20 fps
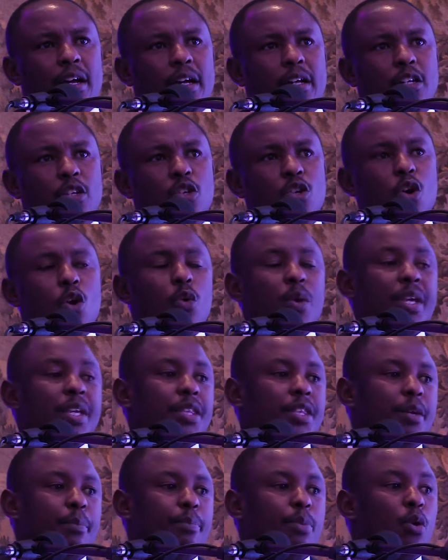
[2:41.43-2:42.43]

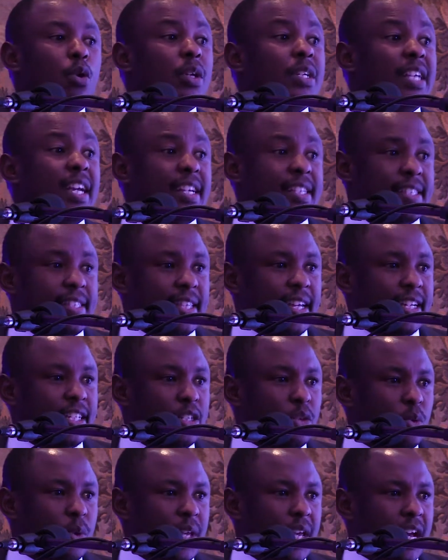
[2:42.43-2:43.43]
knowing the products
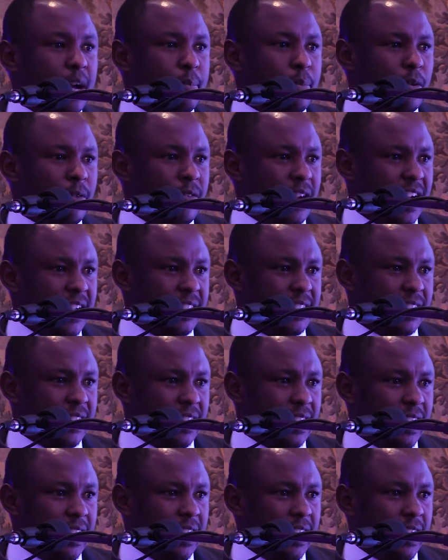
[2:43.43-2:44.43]
that we are
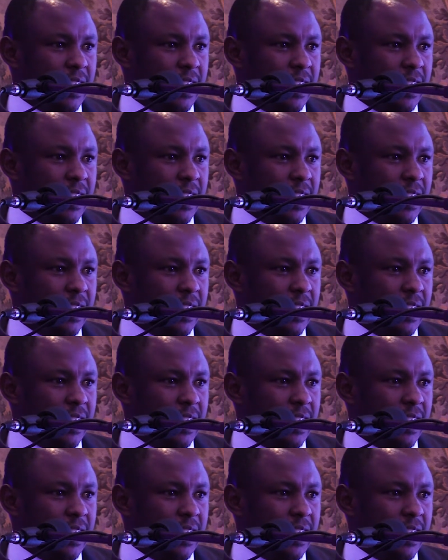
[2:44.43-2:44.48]
providing